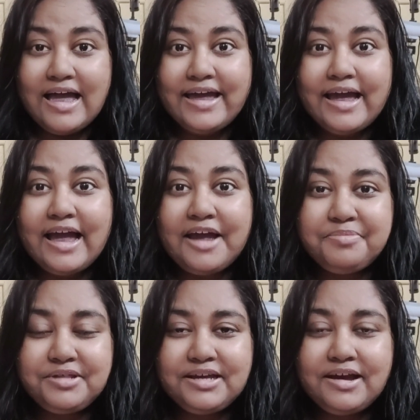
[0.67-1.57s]
Hi,
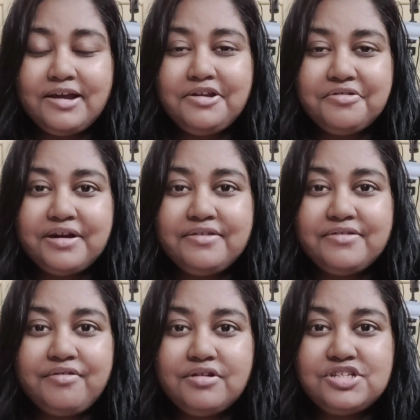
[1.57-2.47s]
I'm Dia and you
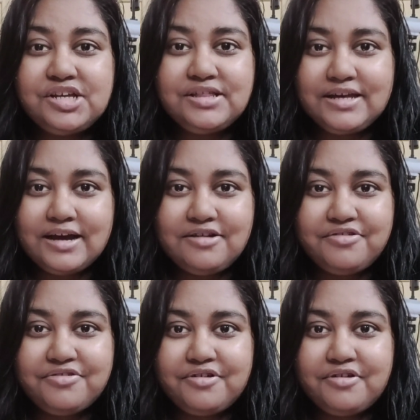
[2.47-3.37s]
guys are watching
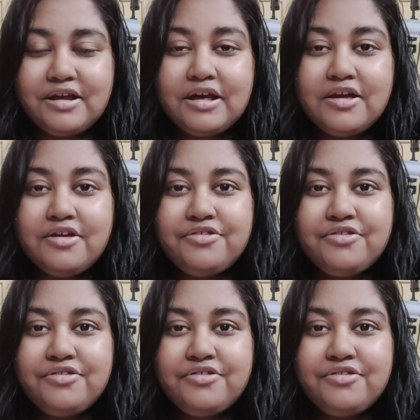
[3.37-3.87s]
Tyrannosaur.